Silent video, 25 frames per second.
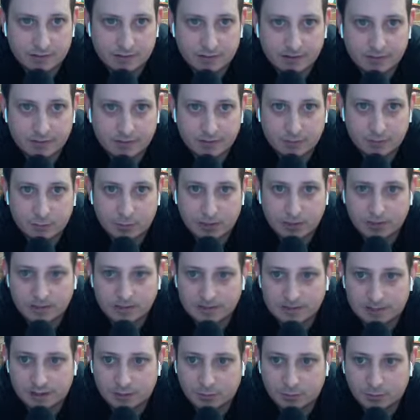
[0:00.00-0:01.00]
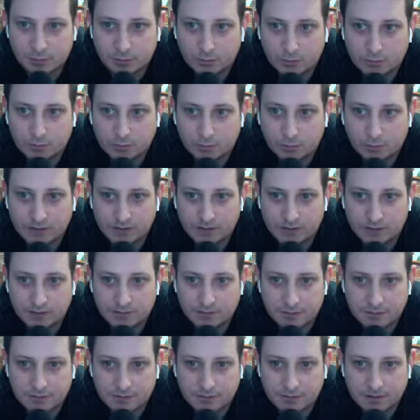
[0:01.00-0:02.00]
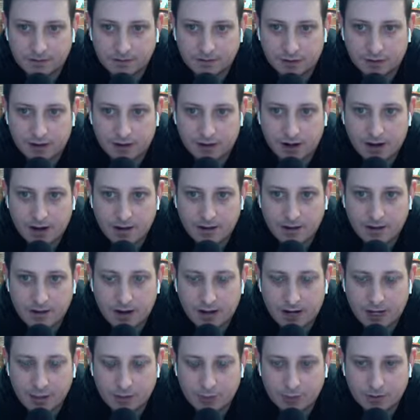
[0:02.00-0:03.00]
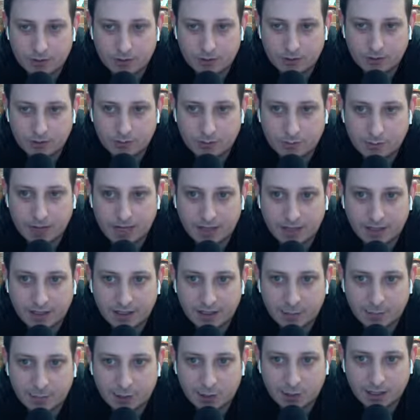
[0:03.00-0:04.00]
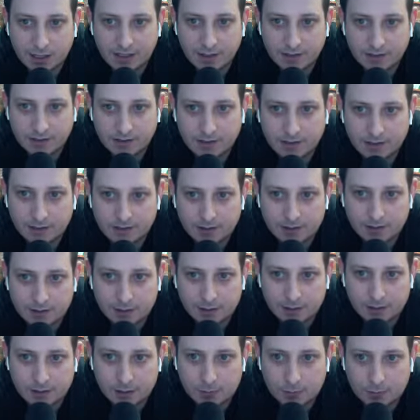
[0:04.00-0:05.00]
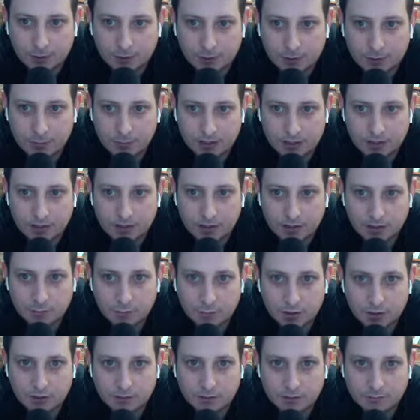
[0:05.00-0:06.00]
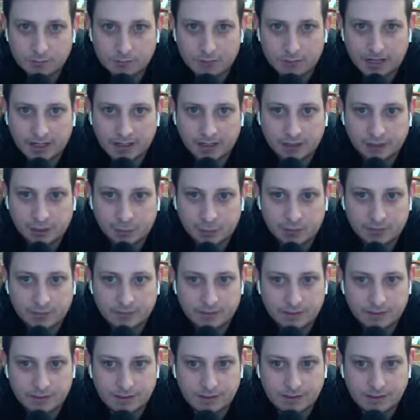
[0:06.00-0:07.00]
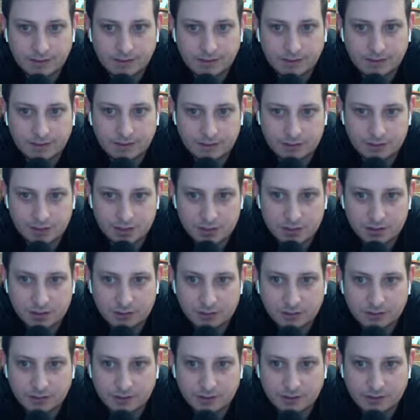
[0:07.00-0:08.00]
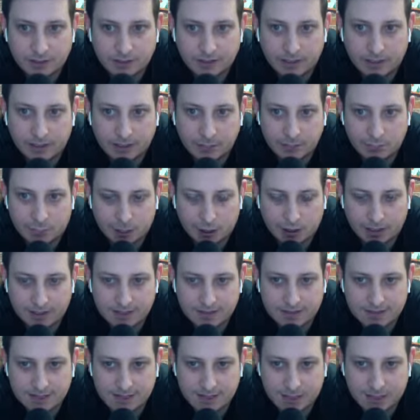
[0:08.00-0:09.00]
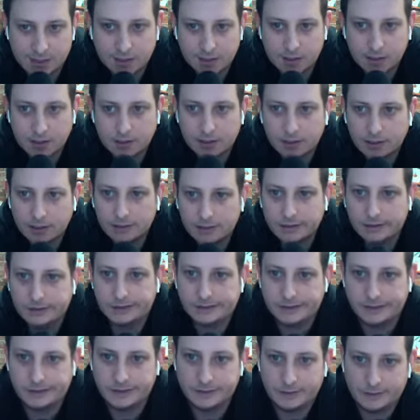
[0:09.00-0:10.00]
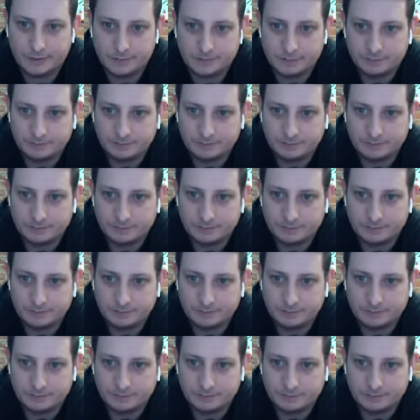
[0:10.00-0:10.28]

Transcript: that breaks down what the different fees are. Anyone who's making a market, uh, a market maker, would pay a lower fee in general than a market taker. Um,